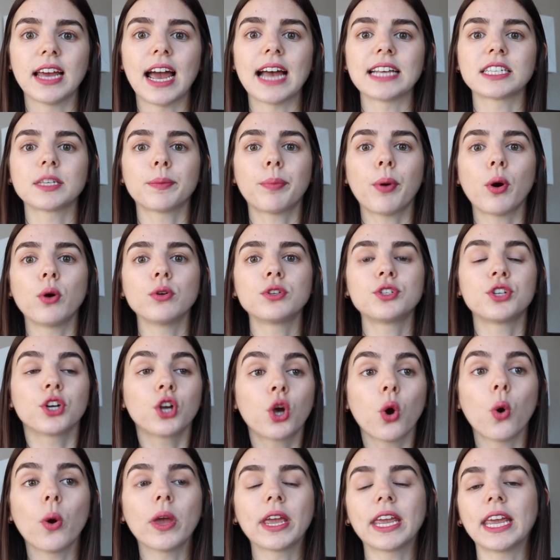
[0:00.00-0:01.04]
as opposed to
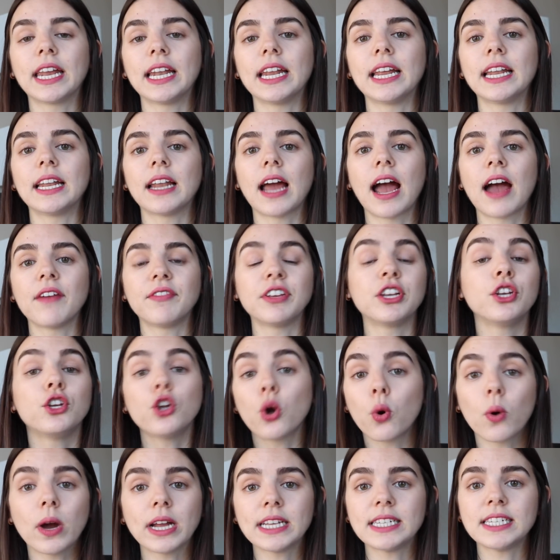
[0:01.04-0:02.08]
going in it having
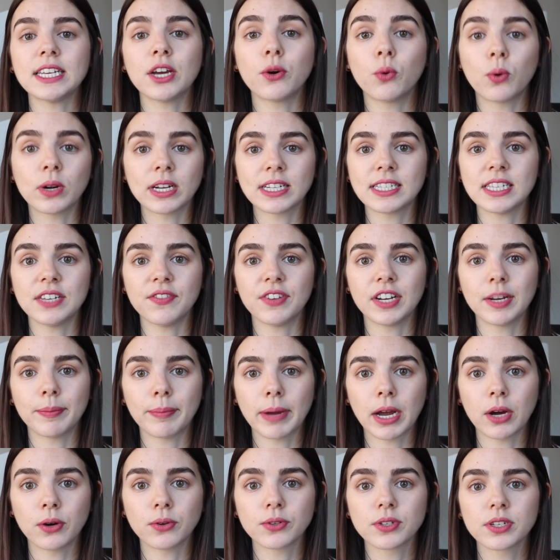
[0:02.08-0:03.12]
no idea what it's even
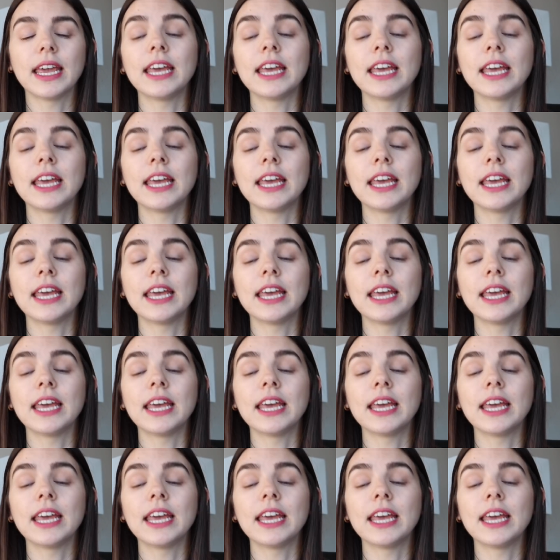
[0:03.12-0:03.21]
about.